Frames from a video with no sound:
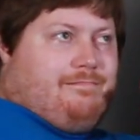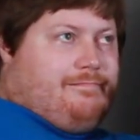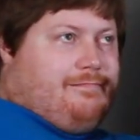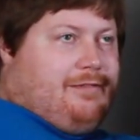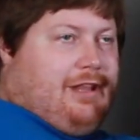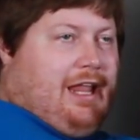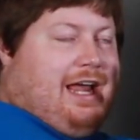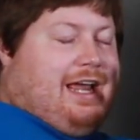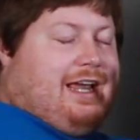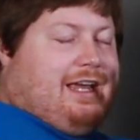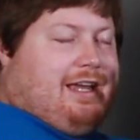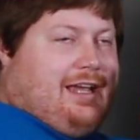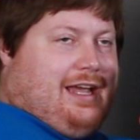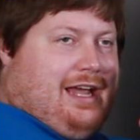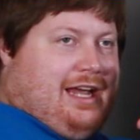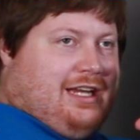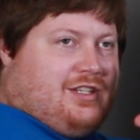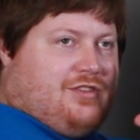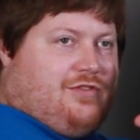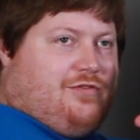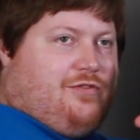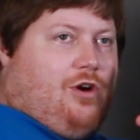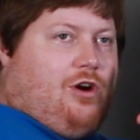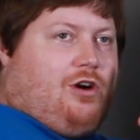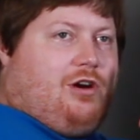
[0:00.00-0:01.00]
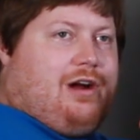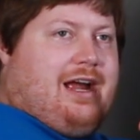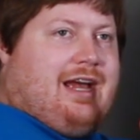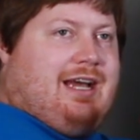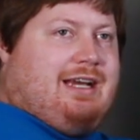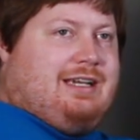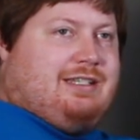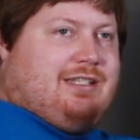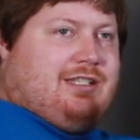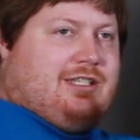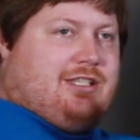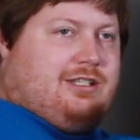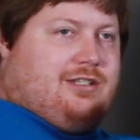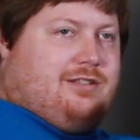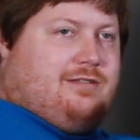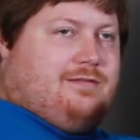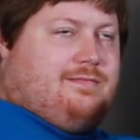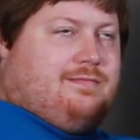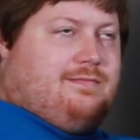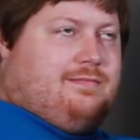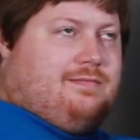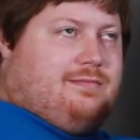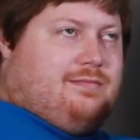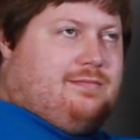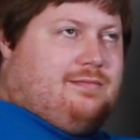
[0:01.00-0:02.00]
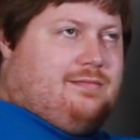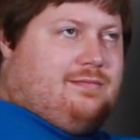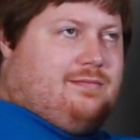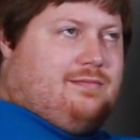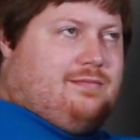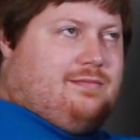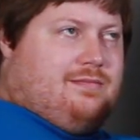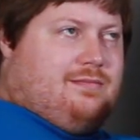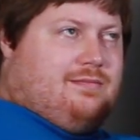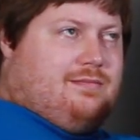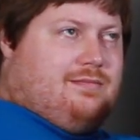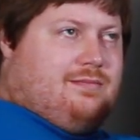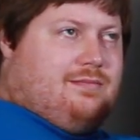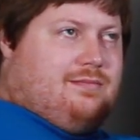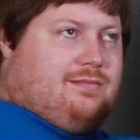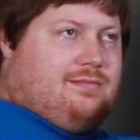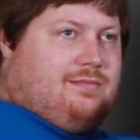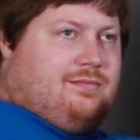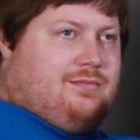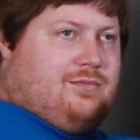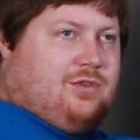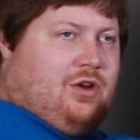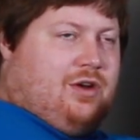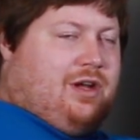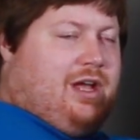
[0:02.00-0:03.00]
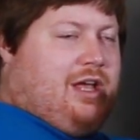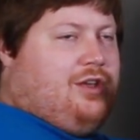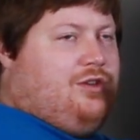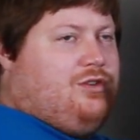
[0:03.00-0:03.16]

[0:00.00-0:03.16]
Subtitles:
Like, as far as... Okay,